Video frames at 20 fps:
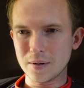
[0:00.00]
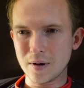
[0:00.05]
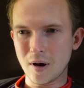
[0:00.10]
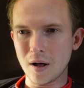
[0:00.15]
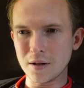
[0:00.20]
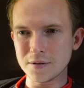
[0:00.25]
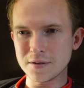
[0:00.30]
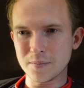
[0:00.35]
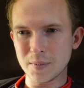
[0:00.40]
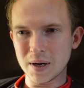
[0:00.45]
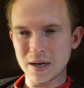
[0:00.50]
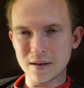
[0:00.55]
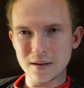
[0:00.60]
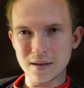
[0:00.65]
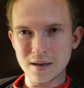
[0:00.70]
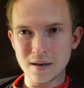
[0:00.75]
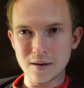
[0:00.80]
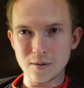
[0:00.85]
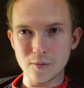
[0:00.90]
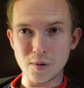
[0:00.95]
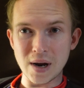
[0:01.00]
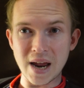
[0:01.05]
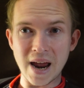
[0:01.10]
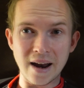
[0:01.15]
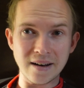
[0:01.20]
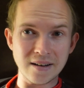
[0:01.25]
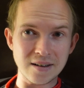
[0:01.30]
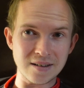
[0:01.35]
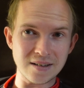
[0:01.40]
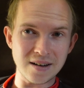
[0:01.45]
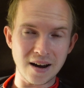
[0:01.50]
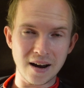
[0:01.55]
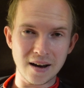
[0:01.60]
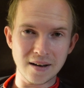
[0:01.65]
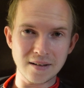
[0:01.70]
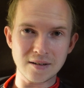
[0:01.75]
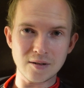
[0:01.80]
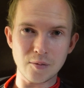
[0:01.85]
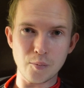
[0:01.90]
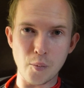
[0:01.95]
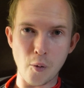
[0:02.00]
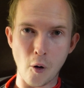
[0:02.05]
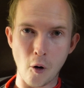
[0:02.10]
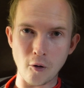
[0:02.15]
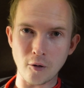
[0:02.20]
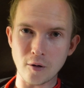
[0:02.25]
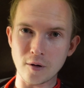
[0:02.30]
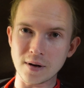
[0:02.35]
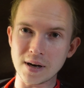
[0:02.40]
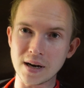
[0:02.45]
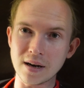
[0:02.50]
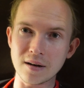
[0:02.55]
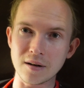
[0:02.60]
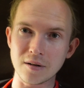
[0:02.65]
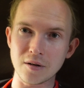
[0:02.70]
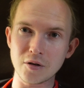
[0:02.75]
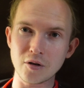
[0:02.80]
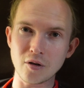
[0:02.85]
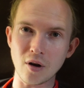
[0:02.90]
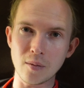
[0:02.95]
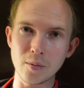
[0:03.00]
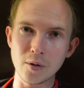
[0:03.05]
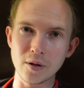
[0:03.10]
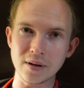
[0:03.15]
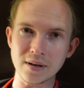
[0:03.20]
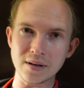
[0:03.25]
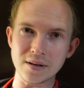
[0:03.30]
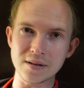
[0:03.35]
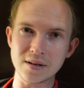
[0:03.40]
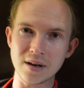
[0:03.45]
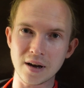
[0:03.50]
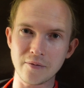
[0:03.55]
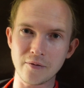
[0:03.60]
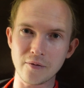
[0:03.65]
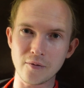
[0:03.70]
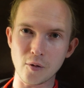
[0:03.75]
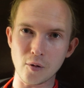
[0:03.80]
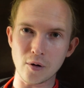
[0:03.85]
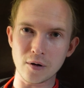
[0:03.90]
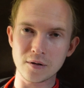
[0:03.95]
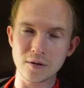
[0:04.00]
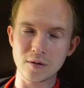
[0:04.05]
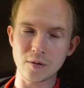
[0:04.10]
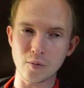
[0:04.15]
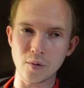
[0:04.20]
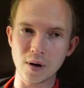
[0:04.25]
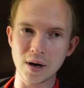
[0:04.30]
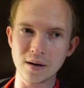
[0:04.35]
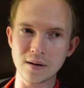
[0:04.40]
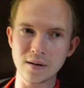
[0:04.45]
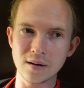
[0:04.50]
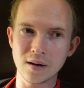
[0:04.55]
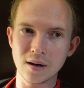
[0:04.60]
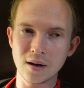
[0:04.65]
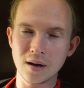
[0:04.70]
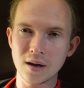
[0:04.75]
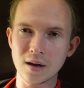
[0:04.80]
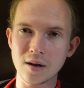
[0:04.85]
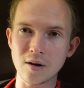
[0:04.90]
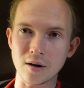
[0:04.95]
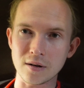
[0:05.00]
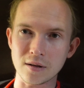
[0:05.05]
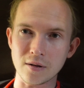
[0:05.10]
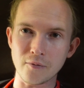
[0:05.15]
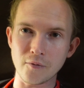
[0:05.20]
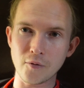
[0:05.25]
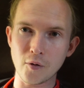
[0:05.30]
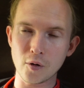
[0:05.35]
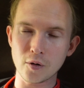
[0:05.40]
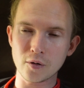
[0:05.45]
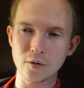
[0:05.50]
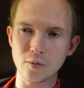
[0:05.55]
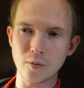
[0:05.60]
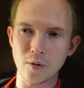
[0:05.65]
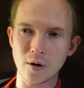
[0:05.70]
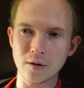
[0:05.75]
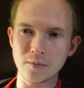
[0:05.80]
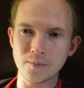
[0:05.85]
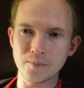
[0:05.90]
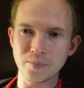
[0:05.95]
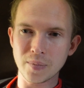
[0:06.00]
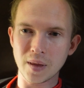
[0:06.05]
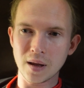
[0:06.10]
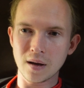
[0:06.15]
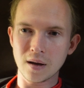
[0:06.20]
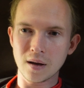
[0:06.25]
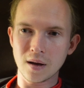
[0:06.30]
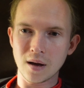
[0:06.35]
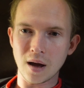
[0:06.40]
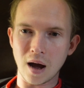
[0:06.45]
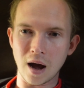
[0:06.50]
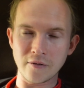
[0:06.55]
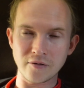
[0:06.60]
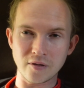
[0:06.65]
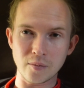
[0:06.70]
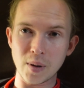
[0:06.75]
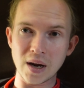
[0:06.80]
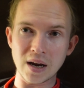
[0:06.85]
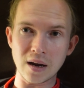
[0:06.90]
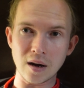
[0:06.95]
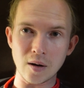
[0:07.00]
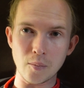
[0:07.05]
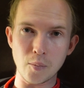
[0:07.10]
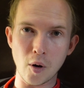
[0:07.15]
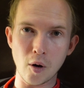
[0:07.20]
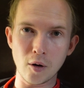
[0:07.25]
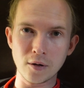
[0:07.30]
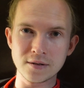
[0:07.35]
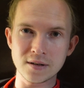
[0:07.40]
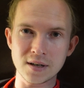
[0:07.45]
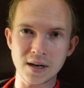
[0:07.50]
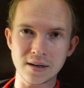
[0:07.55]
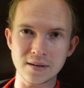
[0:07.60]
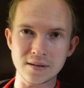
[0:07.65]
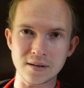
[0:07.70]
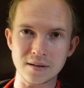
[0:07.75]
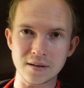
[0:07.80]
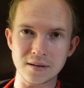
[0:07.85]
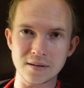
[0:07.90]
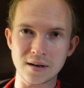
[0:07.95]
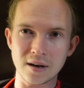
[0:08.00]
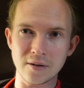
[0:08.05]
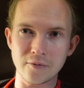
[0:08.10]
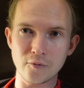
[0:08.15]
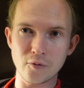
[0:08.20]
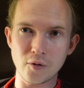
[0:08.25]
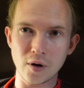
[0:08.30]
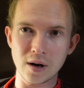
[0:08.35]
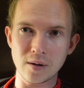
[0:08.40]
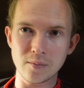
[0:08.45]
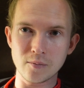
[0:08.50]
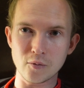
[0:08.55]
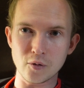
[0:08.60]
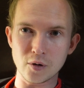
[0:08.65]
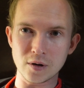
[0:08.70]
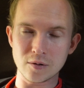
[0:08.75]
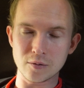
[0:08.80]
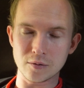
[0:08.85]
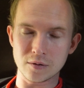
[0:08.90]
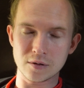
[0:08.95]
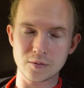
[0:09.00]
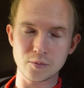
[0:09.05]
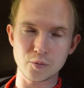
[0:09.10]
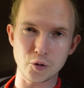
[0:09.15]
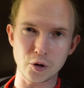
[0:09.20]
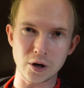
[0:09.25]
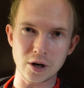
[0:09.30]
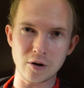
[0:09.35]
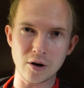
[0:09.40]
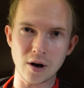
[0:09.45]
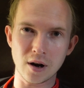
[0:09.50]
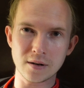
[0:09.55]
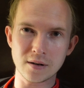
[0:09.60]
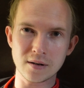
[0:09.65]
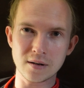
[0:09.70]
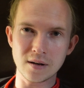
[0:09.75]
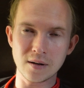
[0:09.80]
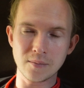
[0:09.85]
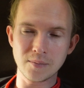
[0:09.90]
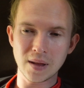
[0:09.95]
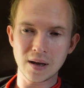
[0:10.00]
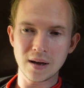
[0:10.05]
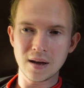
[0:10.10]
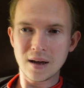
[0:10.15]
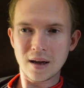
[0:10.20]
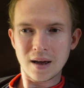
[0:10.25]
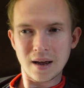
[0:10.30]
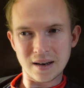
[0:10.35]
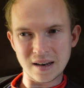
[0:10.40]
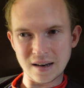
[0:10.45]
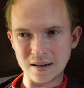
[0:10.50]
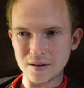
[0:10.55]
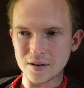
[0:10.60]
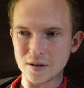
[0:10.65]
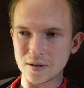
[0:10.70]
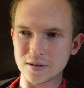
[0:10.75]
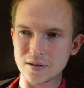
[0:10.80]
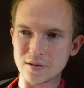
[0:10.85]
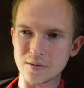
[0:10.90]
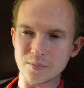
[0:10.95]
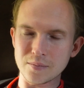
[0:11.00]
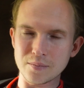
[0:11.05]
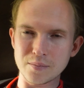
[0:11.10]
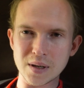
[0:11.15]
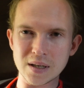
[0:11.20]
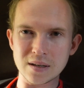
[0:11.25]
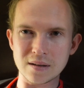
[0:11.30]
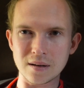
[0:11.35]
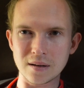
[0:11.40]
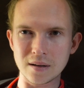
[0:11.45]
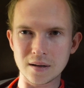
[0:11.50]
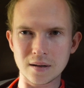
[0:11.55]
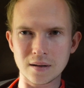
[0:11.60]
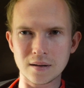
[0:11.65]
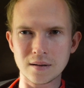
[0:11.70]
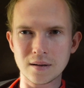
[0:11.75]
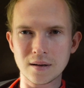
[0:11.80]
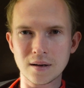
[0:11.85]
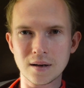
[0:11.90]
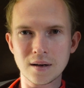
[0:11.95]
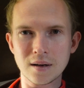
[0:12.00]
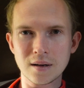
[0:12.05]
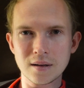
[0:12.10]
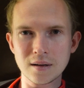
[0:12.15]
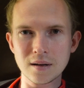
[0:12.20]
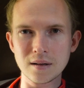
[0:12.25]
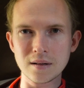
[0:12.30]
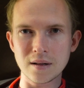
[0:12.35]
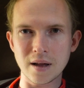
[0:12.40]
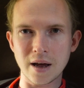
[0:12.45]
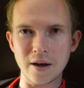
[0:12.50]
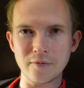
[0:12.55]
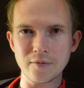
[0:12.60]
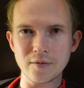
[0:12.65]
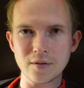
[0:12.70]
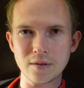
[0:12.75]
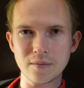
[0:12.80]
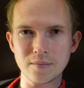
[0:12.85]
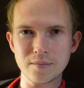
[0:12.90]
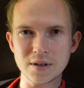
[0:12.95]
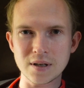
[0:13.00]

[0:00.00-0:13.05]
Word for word: Ultimately, we had a chance. Parker needed to double in the 10th for us to win. Got the first one after making a ball change in the 10th frame, which was pretty gutsy, and then just missed a little left.